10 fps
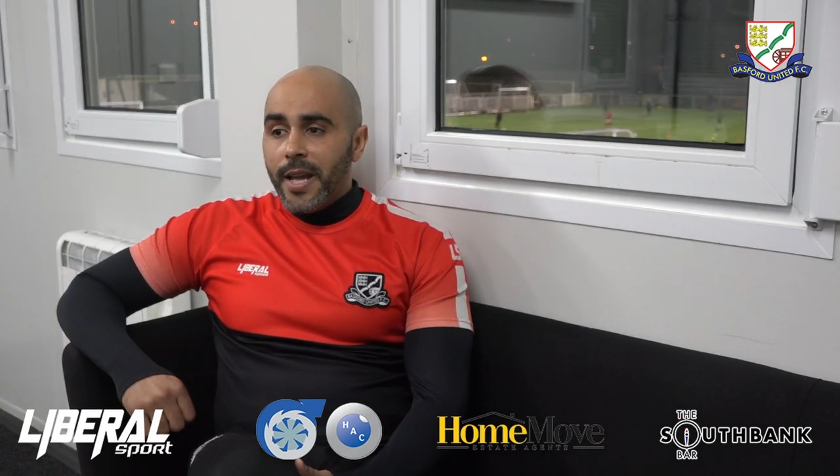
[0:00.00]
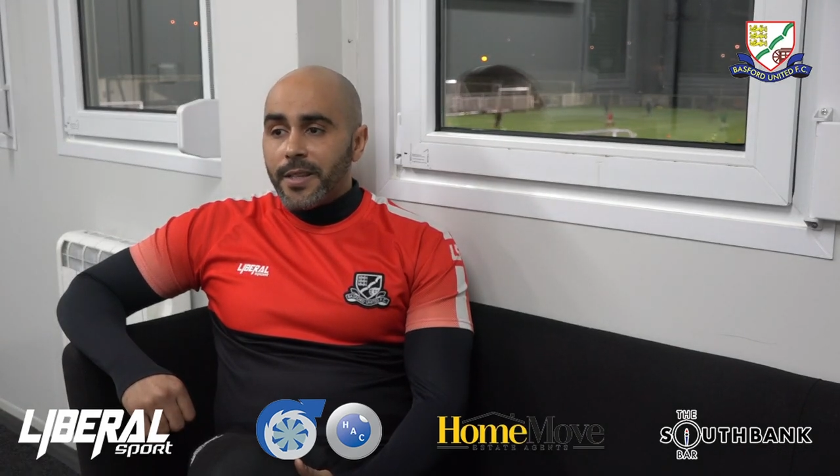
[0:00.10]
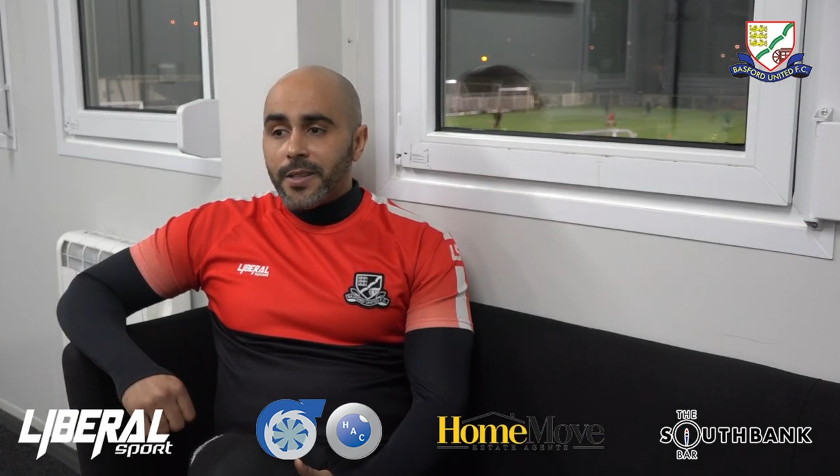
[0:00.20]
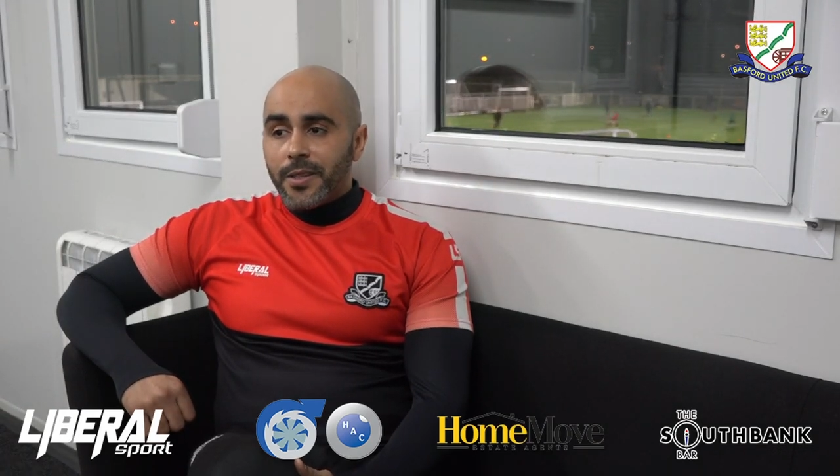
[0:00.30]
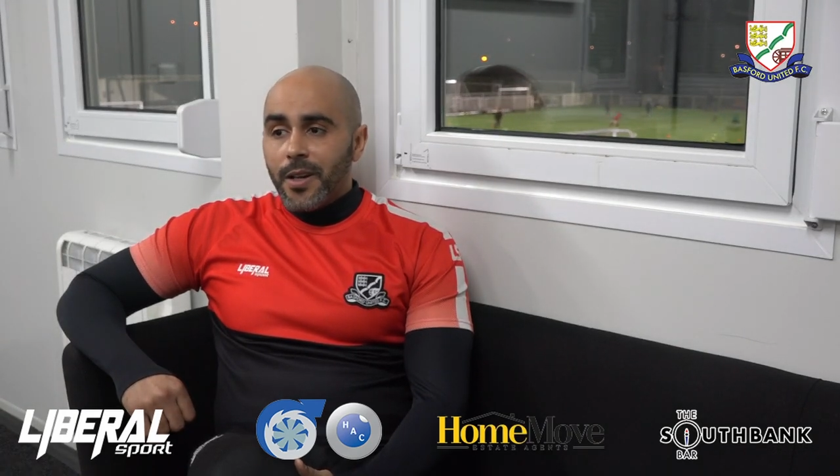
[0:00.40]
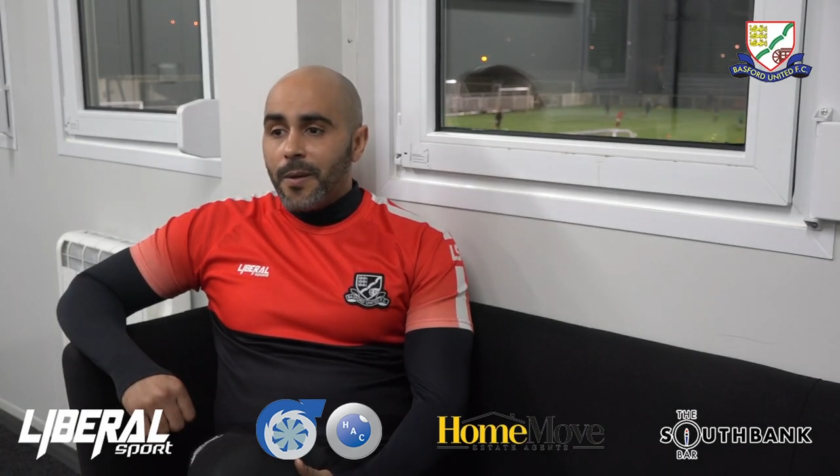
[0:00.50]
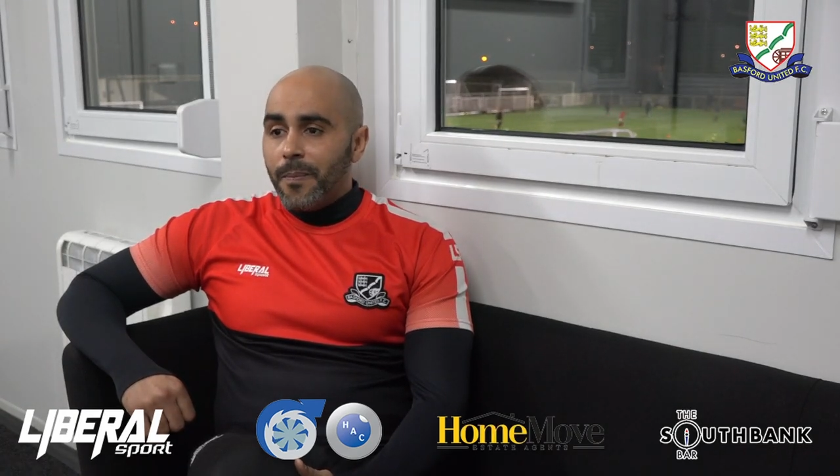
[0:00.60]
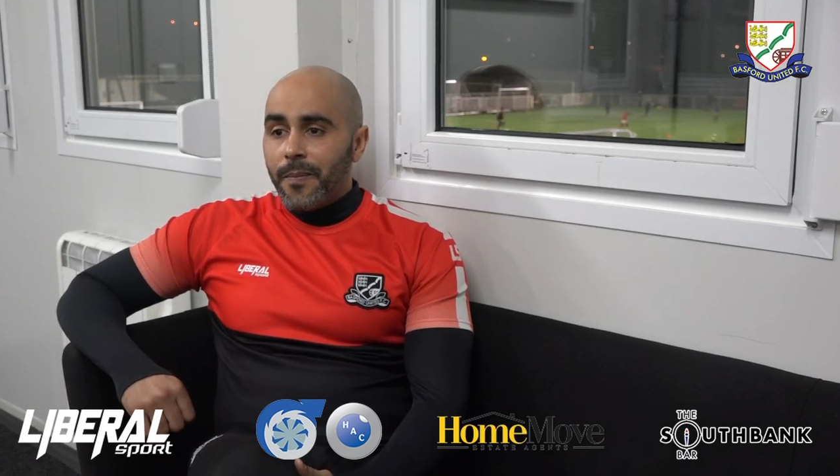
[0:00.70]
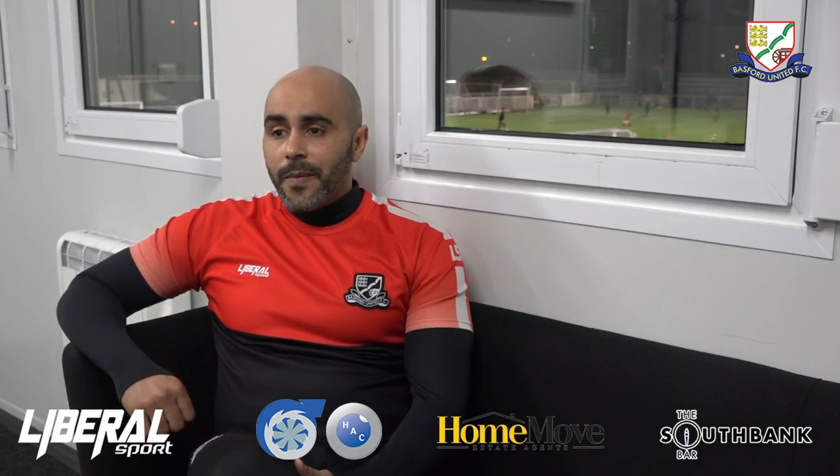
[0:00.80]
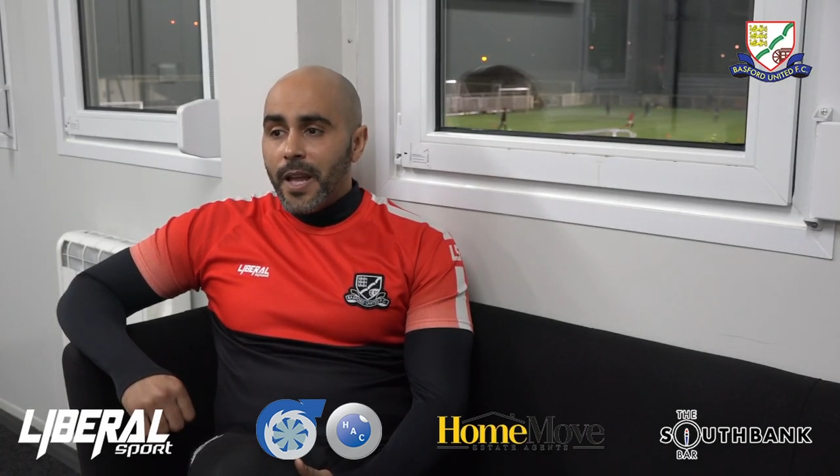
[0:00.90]
let's,
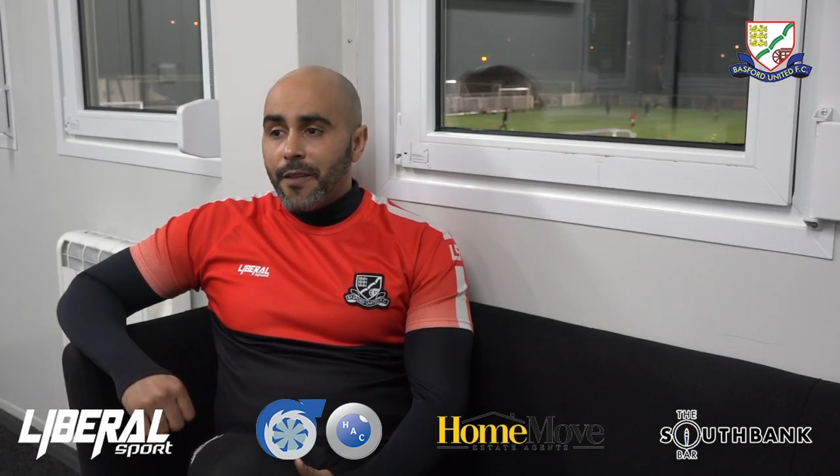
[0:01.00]
um,